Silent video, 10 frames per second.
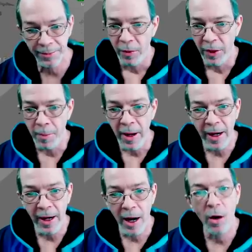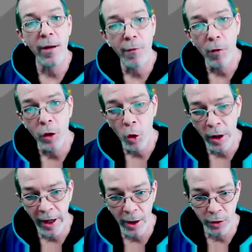The main area for
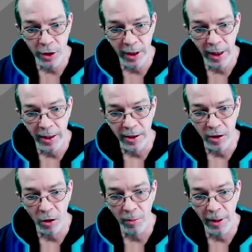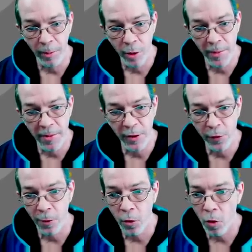tornadoes today is going to be pretty much
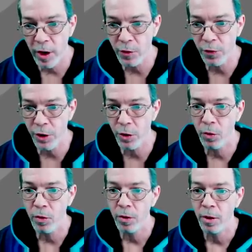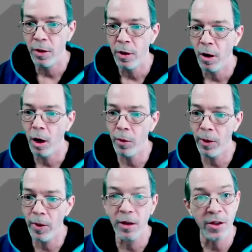from Crestview all the way
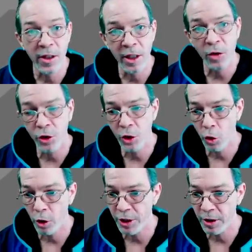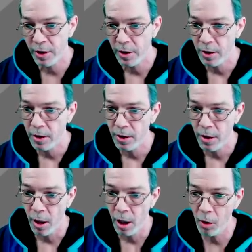around central Georgia,
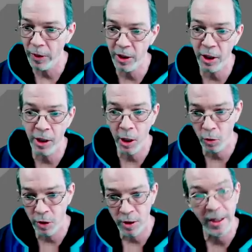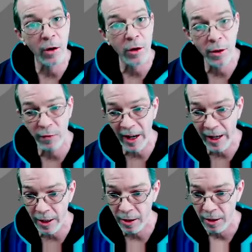all the way to the coast near
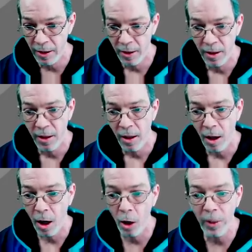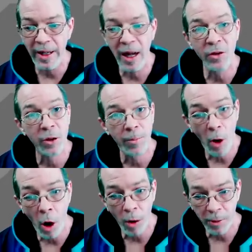Savannah, all the way down to
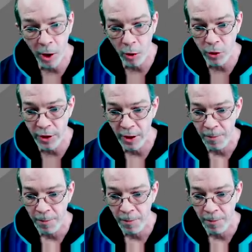Palm Coast,